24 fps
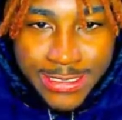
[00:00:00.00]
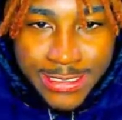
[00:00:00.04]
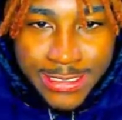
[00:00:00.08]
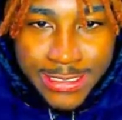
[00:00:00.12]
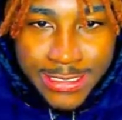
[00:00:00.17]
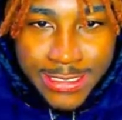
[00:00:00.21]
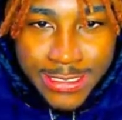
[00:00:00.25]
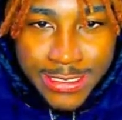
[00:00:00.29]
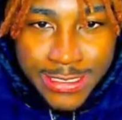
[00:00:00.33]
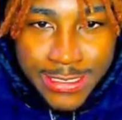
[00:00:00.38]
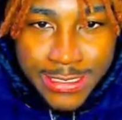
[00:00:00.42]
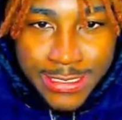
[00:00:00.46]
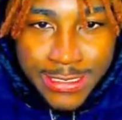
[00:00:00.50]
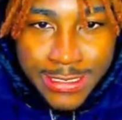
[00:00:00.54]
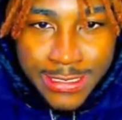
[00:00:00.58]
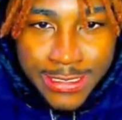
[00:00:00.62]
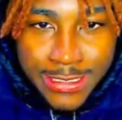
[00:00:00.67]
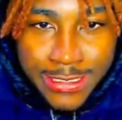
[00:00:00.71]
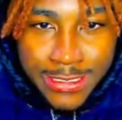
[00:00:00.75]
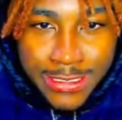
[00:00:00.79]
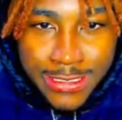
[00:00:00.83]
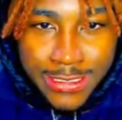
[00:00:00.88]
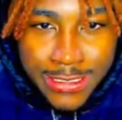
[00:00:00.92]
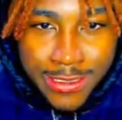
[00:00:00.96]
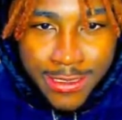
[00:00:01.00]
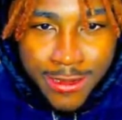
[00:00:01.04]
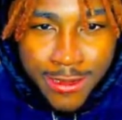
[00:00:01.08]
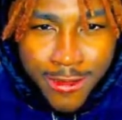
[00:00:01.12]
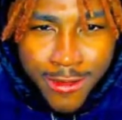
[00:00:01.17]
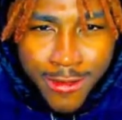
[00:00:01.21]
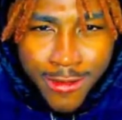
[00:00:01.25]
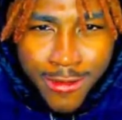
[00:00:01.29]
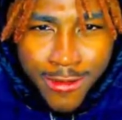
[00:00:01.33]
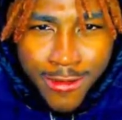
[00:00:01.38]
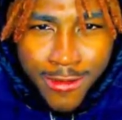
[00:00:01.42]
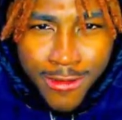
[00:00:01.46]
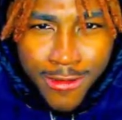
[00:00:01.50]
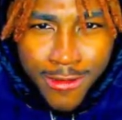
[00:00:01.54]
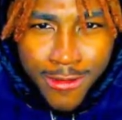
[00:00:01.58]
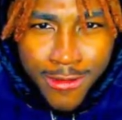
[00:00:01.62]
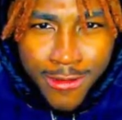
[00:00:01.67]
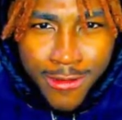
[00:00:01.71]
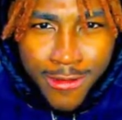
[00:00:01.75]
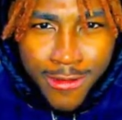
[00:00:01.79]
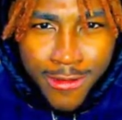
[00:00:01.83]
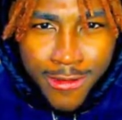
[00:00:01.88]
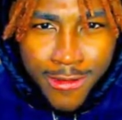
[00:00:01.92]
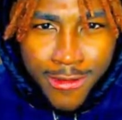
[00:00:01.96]
Wiggins calling
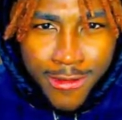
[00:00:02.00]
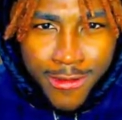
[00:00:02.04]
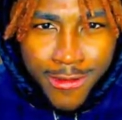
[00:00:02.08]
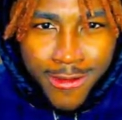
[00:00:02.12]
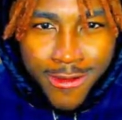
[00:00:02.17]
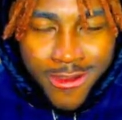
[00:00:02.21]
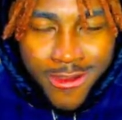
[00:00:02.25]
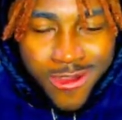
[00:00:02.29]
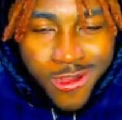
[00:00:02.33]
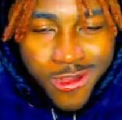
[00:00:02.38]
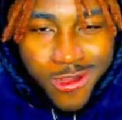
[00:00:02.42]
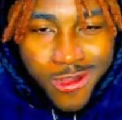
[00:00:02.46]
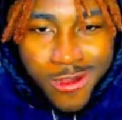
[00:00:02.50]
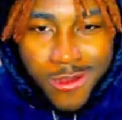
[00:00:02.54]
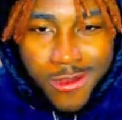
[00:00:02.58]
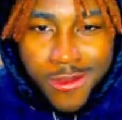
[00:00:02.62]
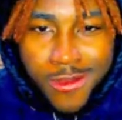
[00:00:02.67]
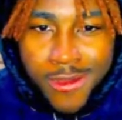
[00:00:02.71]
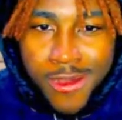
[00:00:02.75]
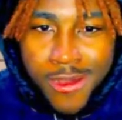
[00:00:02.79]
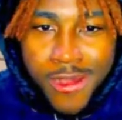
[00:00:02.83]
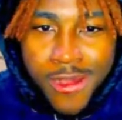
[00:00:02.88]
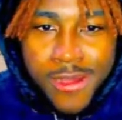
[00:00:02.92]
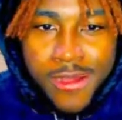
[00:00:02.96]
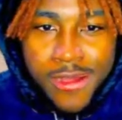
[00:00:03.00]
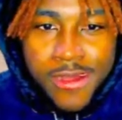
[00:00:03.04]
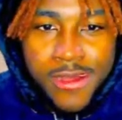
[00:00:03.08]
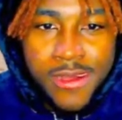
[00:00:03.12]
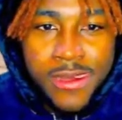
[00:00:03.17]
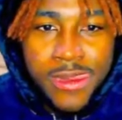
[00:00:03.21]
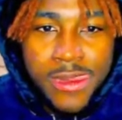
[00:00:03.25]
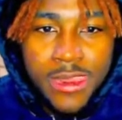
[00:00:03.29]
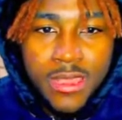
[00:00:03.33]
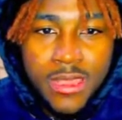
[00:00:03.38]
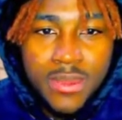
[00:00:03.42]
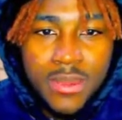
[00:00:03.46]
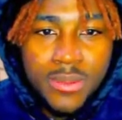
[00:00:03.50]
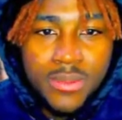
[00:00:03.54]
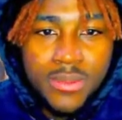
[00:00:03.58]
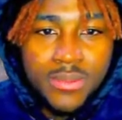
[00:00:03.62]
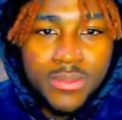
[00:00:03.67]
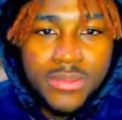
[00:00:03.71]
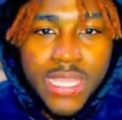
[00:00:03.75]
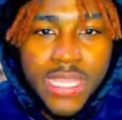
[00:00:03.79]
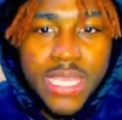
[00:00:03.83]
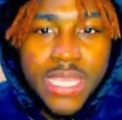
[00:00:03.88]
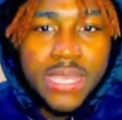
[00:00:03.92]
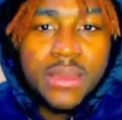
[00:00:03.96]
off the setup, and that's why.
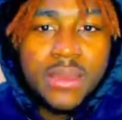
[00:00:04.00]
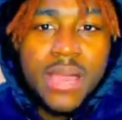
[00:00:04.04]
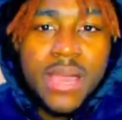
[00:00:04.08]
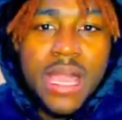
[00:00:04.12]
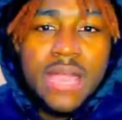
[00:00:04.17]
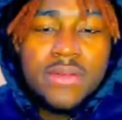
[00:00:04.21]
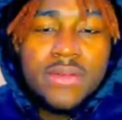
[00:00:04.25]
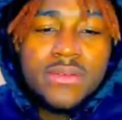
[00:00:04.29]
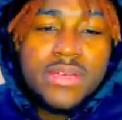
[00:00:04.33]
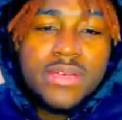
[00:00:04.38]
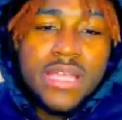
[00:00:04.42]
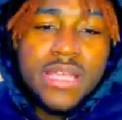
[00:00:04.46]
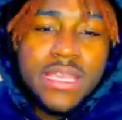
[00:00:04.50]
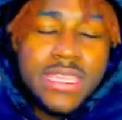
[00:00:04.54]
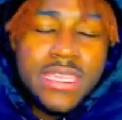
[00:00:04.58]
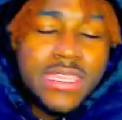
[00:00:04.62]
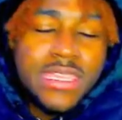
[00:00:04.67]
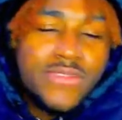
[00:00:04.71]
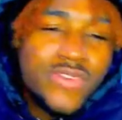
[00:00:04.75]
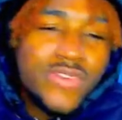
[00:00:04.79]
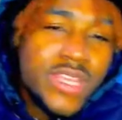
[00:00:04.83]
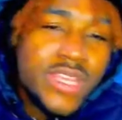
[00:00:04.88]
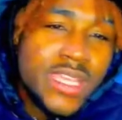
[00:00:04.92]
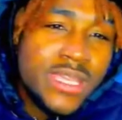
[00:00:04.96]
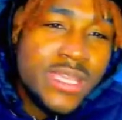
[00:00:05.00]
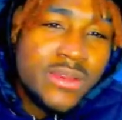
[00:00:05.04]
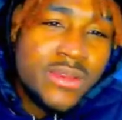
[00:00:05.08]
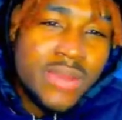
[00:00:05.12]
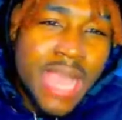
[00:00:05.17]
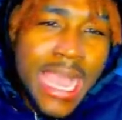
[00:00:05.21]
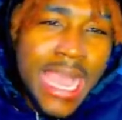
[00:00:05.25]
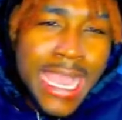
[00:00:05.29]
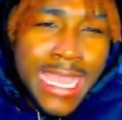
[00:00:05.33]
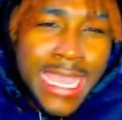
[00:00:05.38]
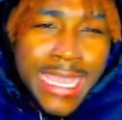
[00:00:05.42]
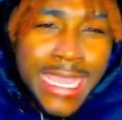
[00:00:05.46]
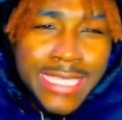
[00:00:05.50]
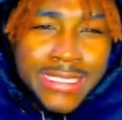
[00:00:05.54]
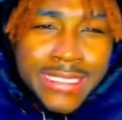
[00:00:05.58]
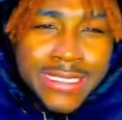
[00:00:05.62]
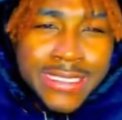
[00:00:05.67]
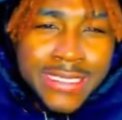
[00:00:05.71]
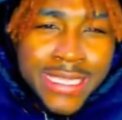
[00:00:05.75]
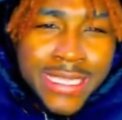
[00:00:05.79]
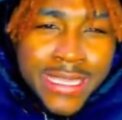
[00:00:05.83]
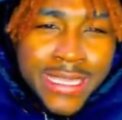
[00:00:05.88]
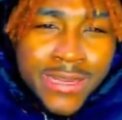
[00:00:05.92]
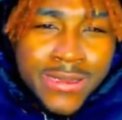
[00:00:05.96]
Damn, I would I keep forgetting. I had the
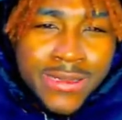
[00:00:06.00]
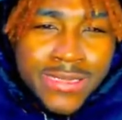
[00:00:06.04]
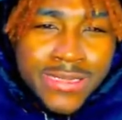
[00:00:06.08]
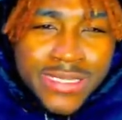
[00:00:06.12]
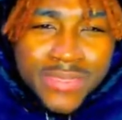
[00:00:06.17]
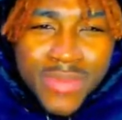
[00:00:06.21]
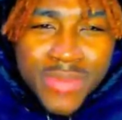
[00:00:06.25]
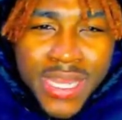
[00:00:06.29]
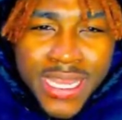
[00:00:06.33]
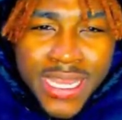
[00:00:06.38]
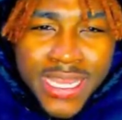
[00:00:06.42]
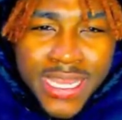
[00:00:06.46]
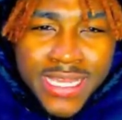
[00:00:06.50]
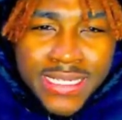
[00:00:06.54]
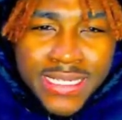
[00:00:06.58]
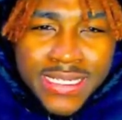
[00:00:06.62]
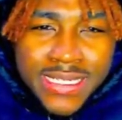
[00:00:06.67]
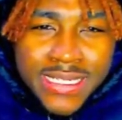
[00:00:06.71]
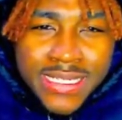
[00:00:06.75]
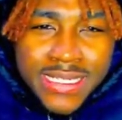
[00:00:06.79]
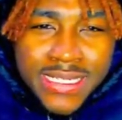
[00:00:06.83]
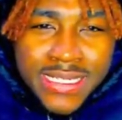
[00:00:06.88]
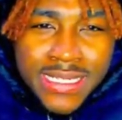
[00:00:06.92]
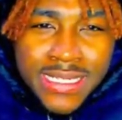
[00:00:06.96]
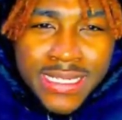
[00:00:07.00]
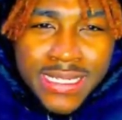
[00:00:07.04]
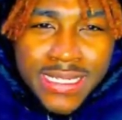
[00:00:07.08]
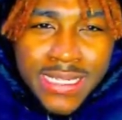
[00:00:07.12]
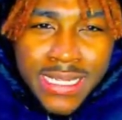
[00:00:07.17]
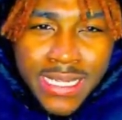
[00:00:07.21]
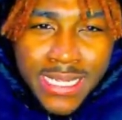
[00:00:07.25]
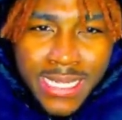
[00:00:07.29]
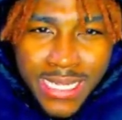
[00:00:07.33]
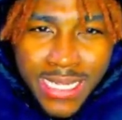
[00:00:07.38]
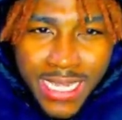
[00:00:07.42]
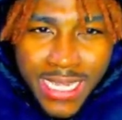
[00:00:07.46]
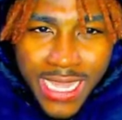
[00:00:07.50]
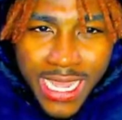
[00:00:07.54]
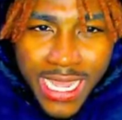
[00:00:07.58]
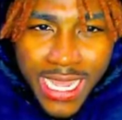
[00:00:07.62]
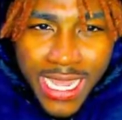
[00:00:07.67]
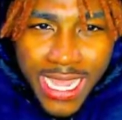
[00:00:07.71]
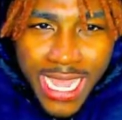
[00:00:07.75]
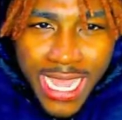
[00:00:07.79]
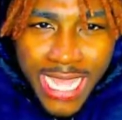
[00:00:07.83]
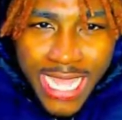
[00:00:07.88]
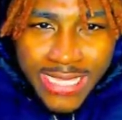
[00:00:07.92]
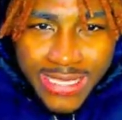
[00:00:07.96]
Lakers in mind.
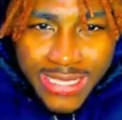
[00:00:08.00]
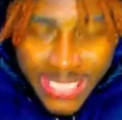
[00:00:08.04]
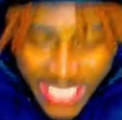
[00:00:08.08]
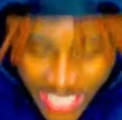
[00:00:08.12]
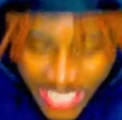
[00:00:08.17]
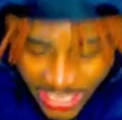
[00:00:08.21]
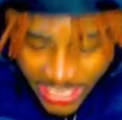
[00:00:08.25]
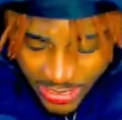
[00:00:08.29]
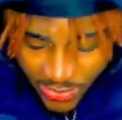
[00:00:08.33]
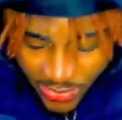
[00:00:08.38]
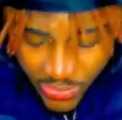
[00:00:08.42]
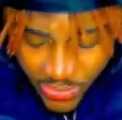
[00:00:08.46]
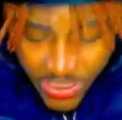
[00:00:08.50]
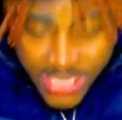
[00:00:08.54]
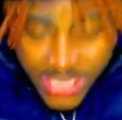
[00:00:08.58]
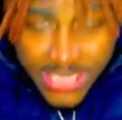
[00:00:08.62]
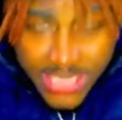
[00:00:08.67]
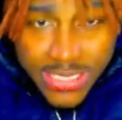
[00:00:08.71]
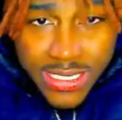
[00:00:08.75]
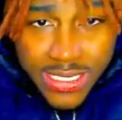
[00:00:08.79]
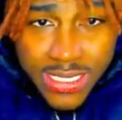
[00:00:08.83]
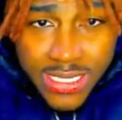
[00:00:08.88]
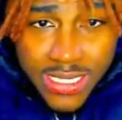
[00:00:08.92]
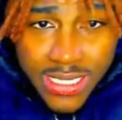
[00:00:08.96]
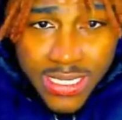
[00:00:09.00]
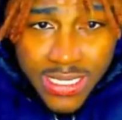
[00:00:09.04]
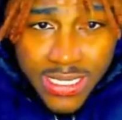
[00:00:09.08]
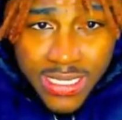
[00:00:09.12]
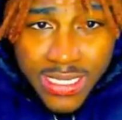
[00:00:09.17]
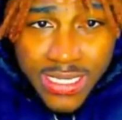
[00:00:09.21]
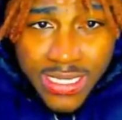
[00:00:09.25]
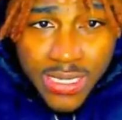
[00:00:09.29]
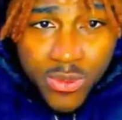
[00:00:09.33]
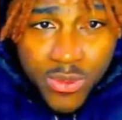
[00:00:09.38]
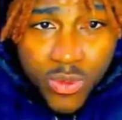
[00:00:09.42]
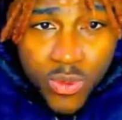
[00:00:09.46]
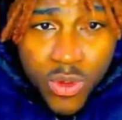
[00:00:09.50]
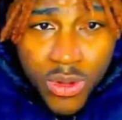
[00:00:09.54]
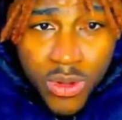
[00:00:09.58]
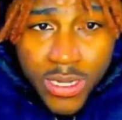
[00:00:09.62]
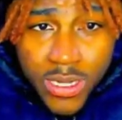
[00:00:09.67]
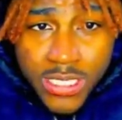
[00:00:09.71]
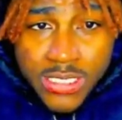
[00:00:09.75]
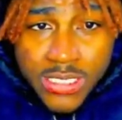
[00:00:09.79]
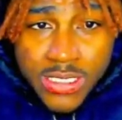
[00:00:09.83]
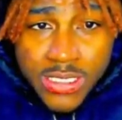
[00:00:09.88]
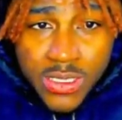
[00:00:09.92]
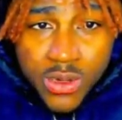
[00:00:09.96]
I think it was the uh,
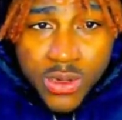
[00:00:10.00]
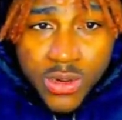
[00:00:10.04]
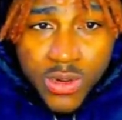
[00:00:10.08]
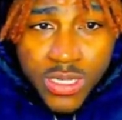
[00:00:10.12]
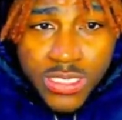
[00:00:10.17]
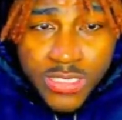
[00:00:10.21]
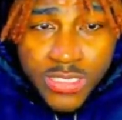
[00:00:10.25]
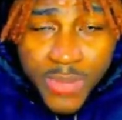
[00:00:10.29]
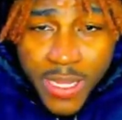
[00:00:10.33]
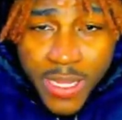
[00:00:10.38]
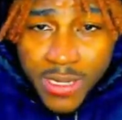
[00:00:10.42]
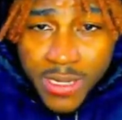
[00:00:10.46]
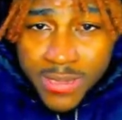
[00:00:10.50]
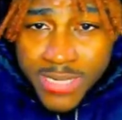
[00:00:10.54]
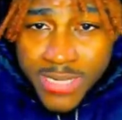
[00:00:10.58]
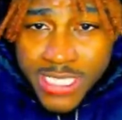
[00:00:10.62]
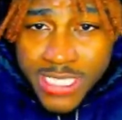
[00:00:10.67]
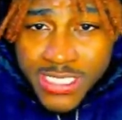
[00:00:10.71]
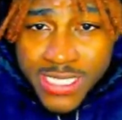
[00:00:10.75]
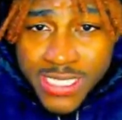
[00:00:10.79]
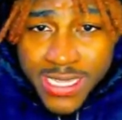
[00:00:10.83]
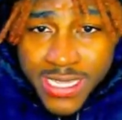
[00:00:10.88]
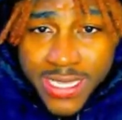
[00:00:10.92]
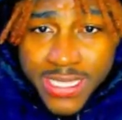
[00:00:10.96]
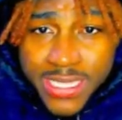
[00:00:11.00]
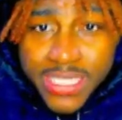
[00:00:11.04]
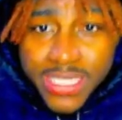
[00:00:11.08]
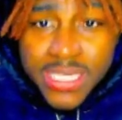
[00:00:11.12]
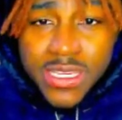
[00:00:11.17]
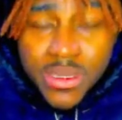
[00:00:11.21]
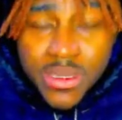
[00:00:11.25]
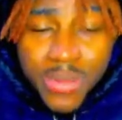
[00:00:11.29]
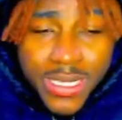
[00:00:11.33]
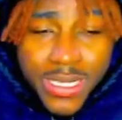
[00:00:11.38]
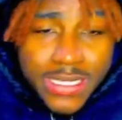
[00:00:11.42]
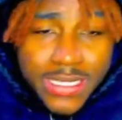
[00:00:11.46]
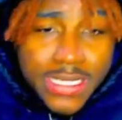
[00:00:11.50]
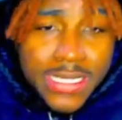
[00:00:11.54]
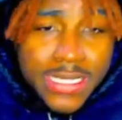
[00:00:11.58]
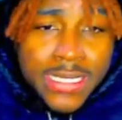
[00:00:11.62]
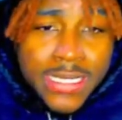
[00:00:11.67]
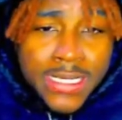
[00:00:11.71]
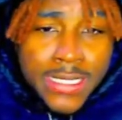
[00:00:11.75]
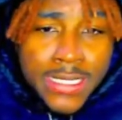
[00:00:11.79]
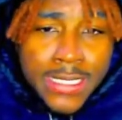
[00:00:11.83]
Warriors, of course. Spot up that Shai Gilly. He gonna make that.